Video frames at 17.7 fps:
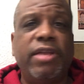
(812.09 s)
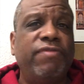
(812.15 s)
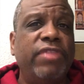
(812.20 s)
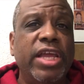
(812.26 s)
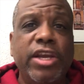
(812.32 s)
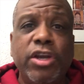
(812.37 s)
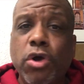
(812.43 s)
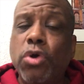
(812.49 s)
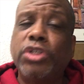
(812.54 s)
If
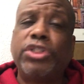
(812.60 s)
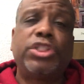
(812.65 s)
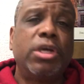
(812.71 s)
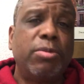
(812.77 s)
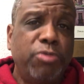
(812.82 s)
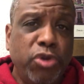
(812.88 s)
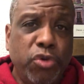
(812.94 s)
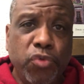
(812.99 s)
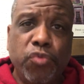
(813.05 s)
they know it's
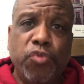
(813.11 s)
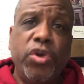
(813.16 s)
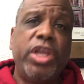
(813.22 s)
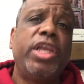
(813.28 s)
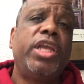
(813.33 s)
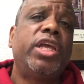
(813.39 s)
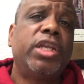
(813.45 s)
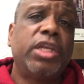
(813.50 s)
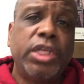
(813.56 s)
something you
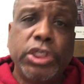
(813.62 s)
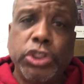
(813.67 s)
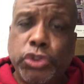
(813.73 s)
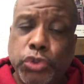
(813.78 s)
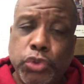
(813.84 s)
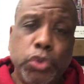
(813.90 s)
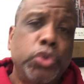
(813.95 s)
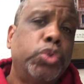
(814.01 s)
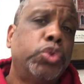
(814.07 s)
really,
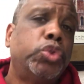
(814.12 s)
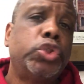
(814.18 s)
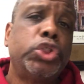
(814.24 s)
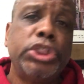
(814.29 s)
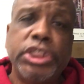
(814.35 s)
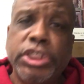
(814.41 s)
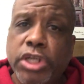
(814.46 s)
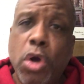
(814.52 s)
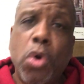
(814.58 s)

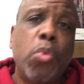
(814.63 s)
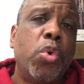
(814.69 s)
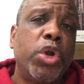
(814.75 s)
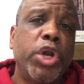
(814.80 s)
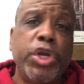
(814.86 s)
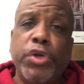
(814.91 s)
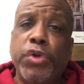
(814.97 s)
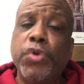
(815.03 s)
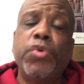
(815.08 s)
truly don't
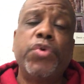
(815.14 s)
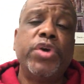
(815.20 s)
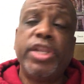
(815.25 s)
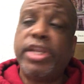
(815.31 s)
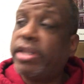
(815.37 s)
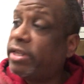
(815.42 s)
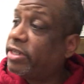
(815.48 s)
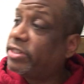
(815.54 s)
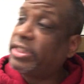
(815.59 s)
want to do,
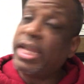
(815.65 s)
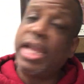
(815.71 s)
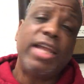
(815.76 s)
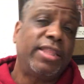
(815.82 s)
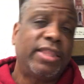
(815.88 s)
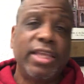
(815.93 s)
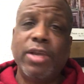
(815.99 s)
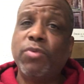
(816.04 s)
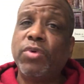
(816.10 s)
and the
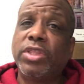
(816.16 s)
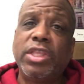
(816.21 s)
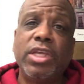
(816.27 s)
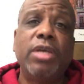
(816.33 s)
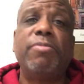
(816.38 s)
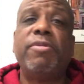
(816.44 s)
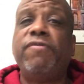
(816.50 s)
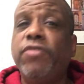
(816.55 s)
same thing with them.